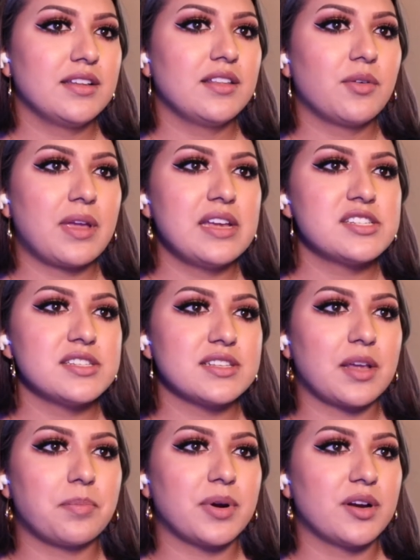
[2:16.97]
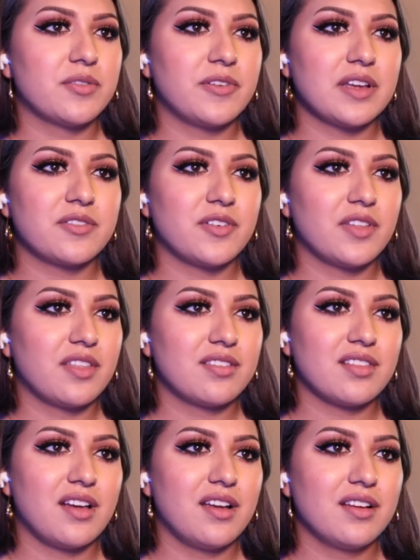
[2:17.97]
Location's like perfect for this
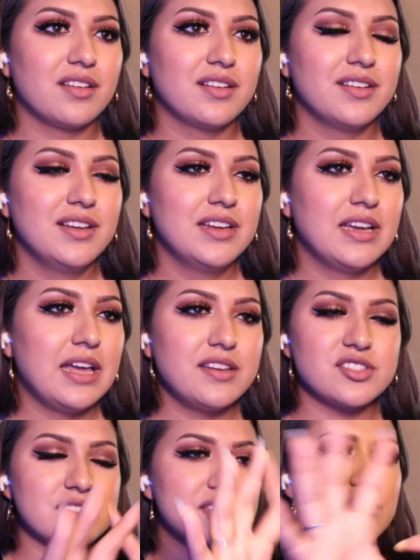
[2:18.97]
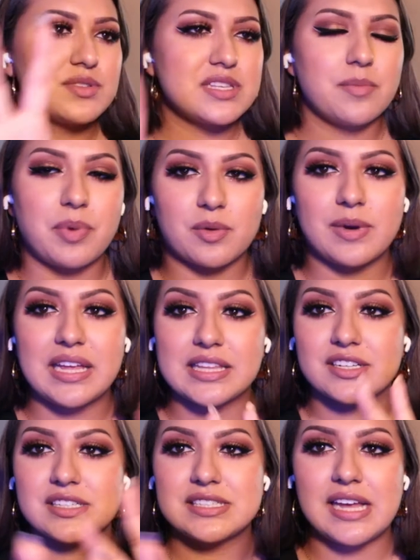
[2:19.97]
song, and it's just so simple, right?
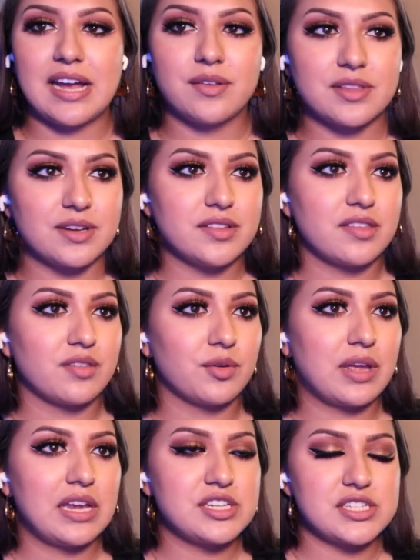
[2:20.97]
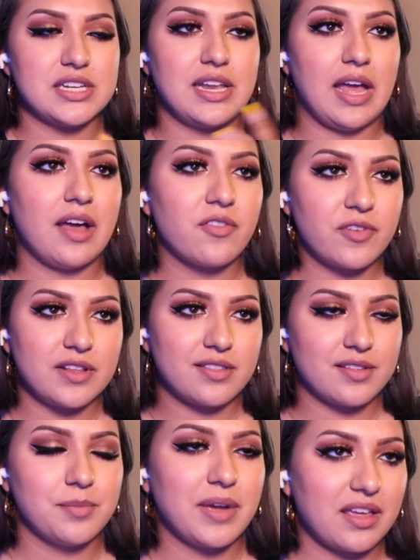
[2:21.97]
They're just out there in this location, outfits,
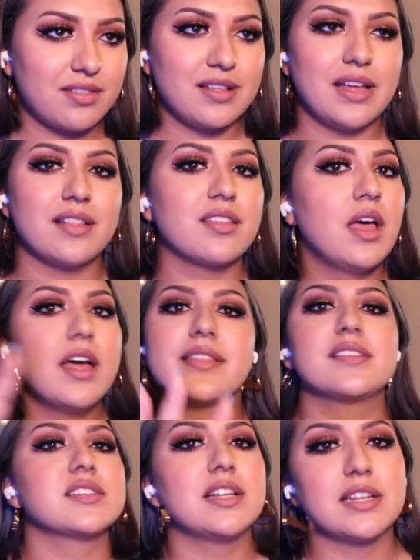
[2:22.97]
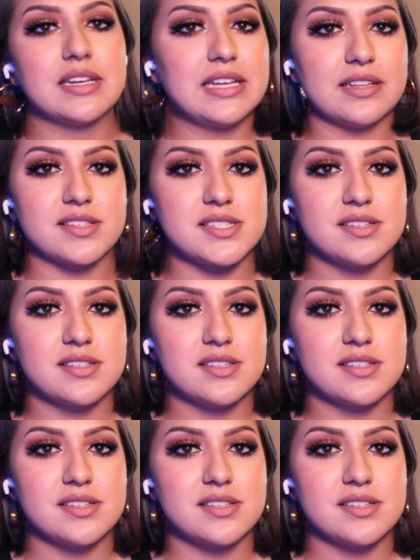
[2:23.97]
some mic stands. That's all it needs.